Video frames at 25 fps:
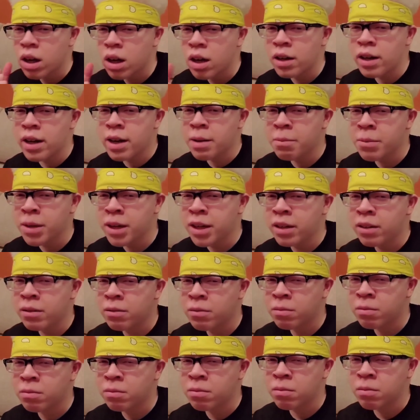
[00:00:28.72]
Alright, man.
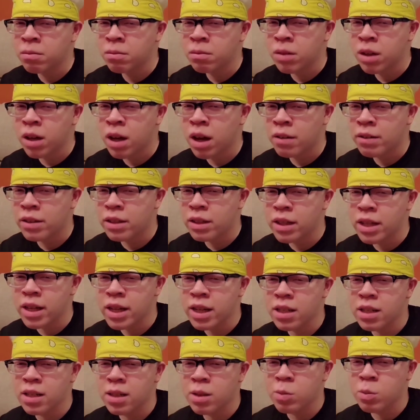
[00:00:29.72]
I'm just gonna
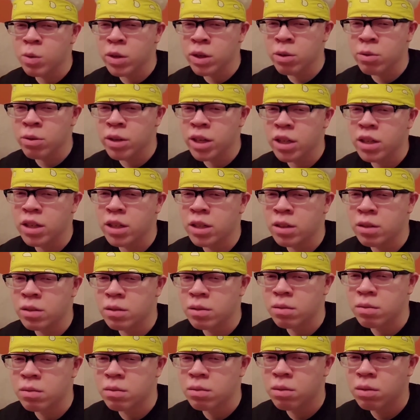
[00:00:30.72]
ask this one question.
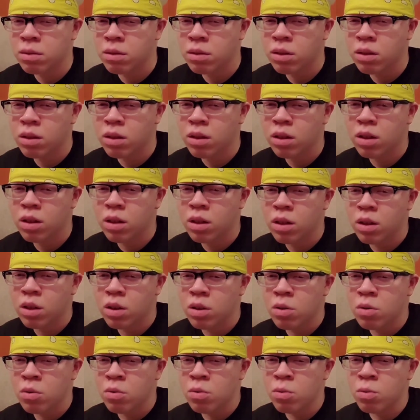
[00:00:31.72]

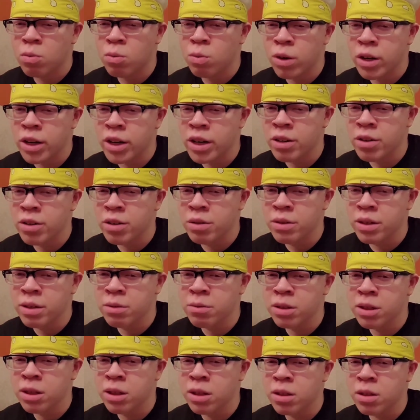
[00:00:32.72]
What are you doing
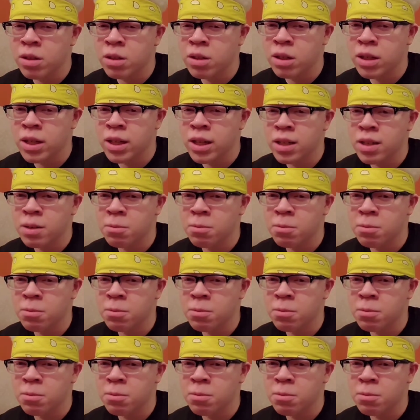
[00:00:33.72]
with all those cleaning